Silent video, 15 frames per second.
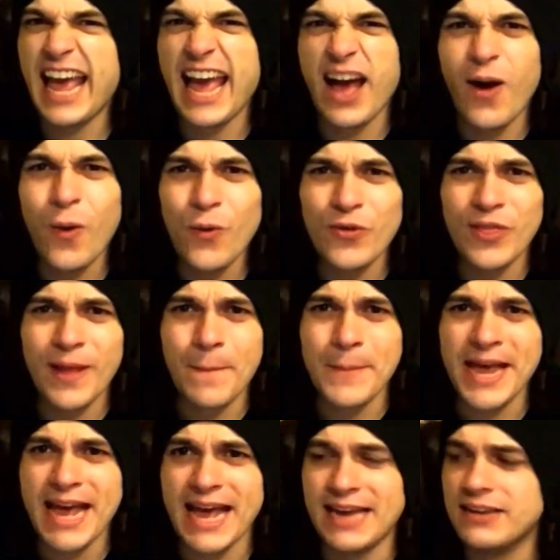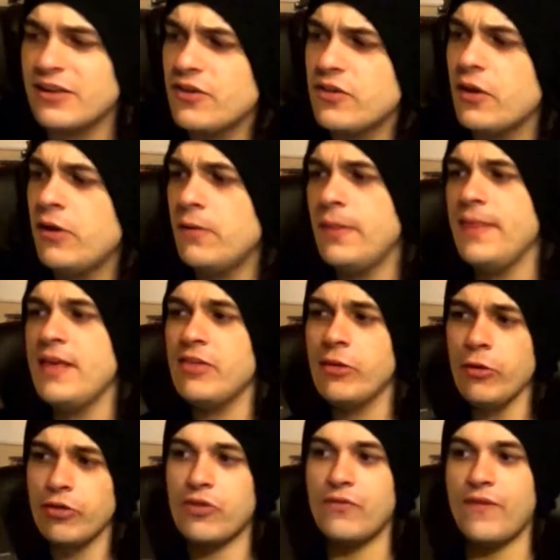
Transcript: How is that bad? Because there's lots of